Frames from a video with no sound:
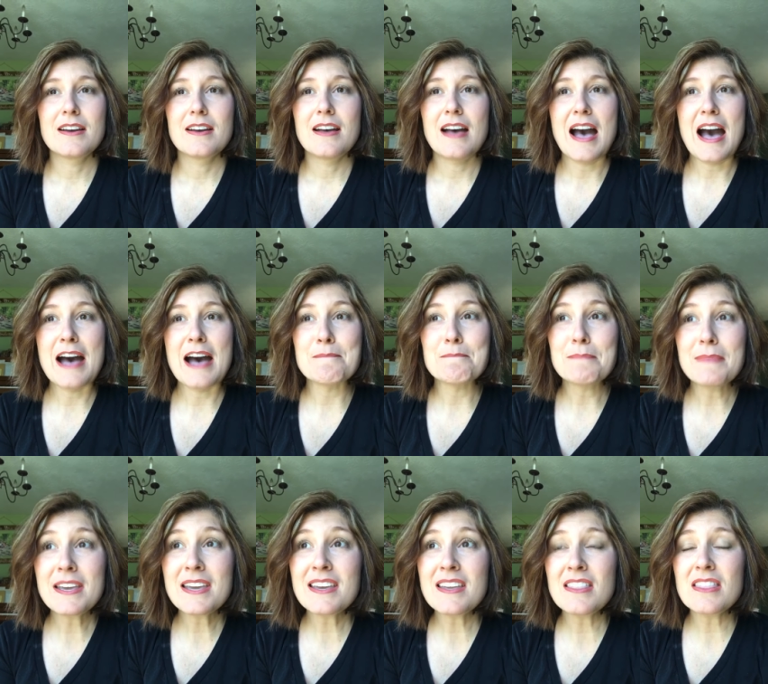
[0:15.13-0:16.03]
I
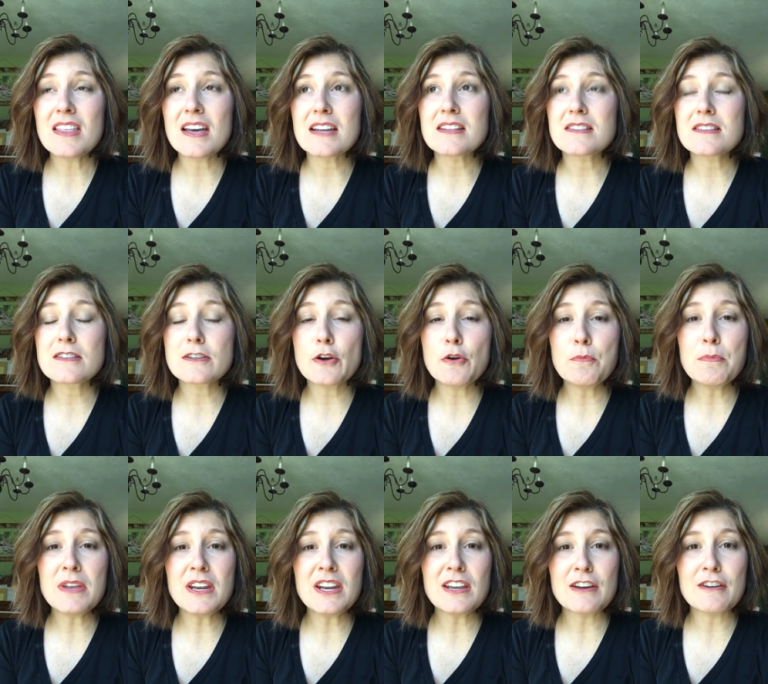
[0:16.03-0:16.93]
mean that so
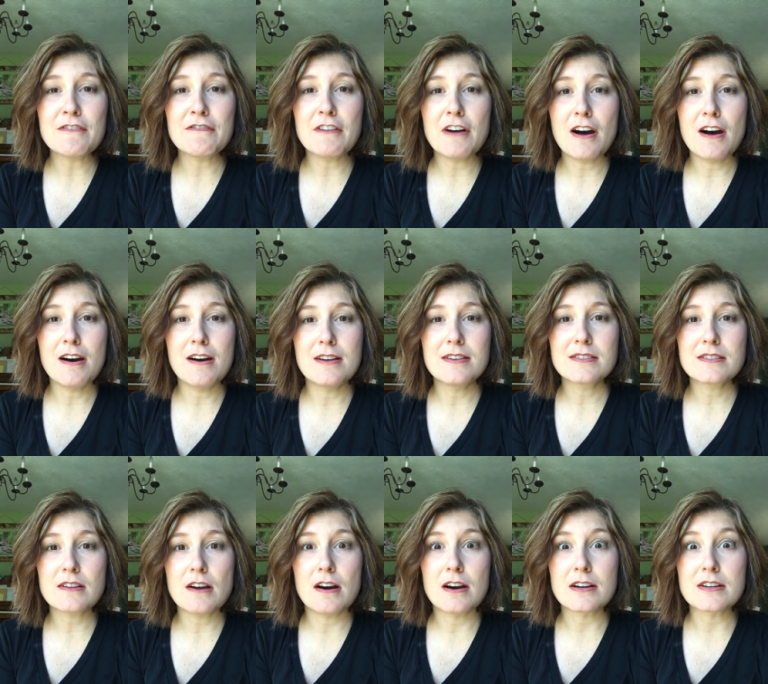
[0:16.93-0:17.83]
many of us
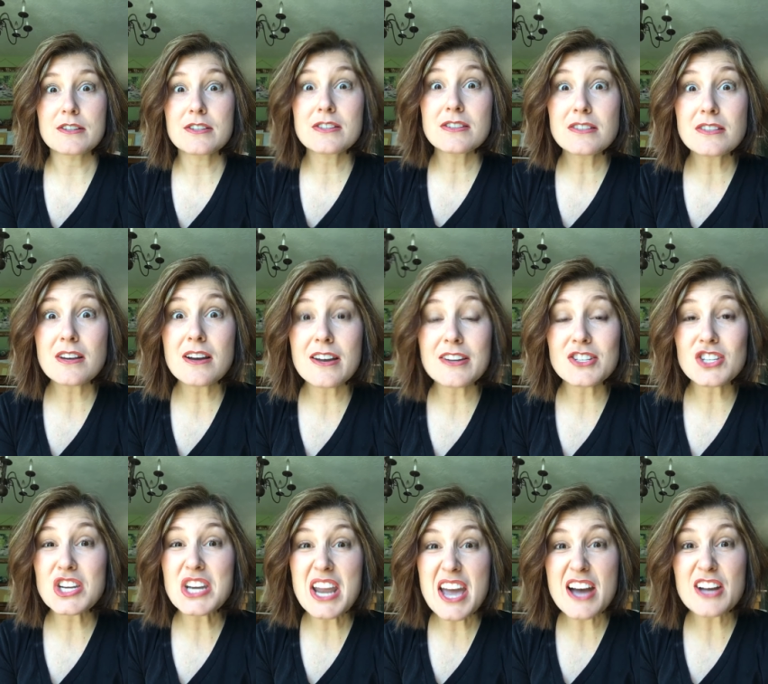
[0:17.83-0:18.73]
are such
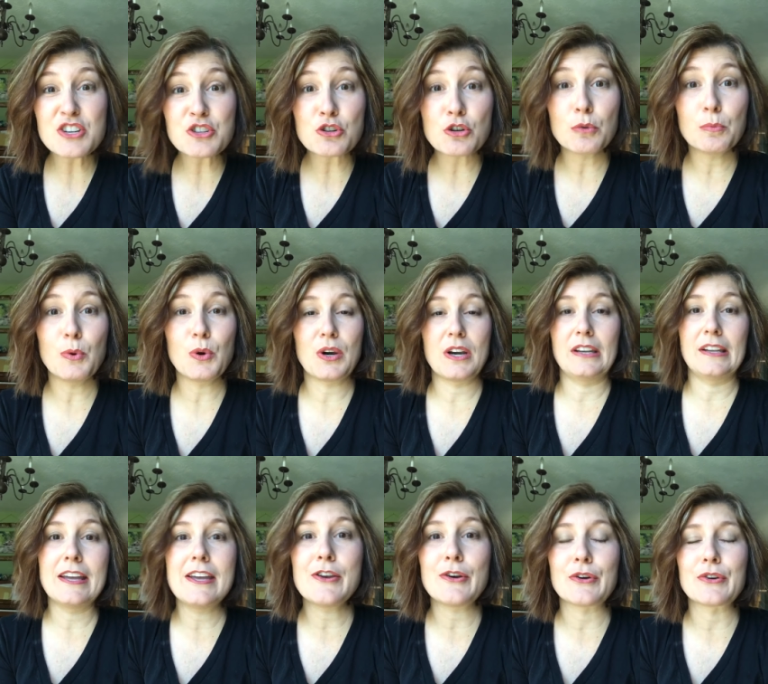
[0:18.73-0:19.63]
natural born
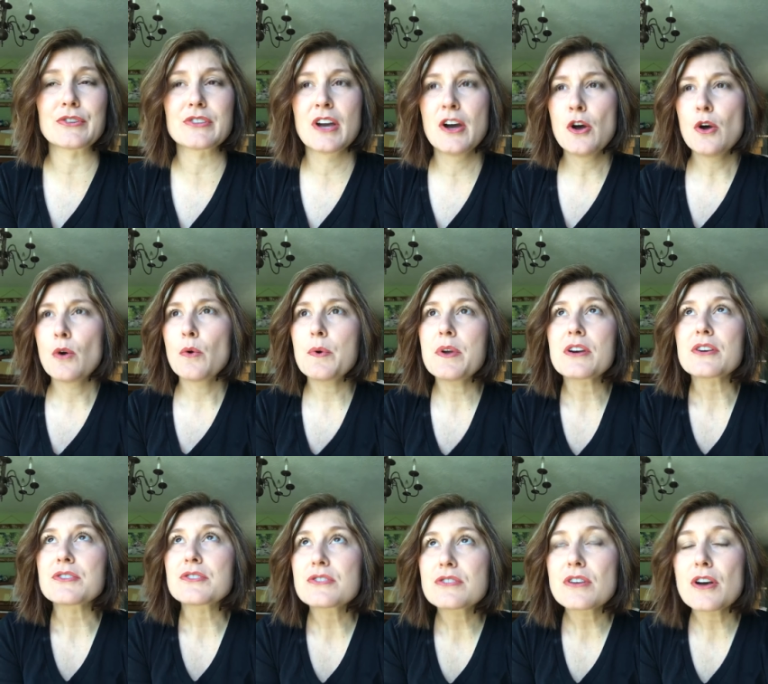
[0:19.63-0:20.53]
leaders. We are
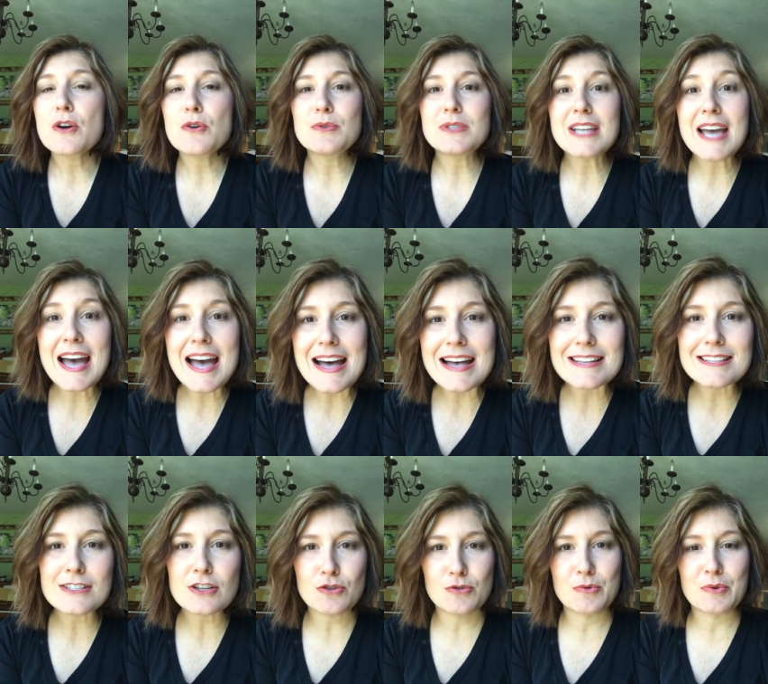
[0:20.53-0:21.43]
so
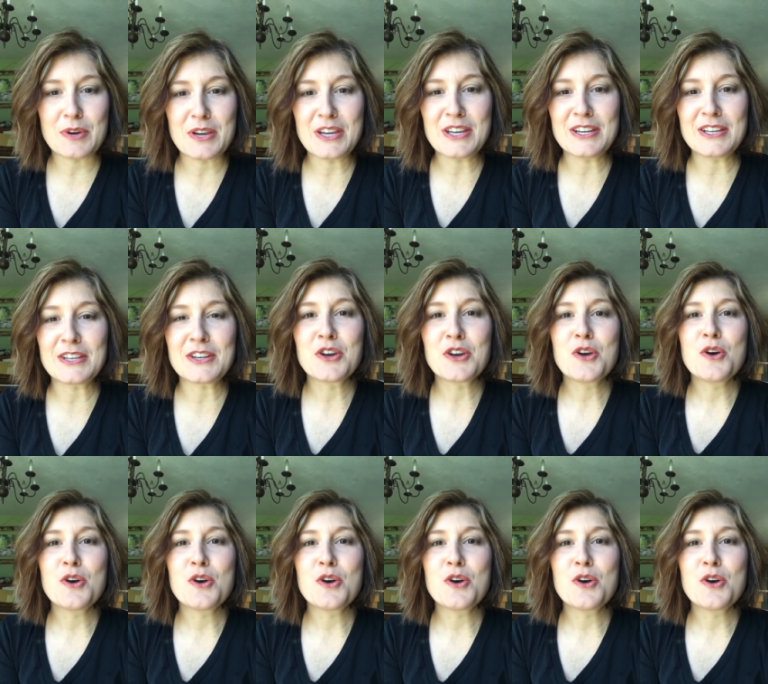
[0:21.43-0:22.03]
task oriented.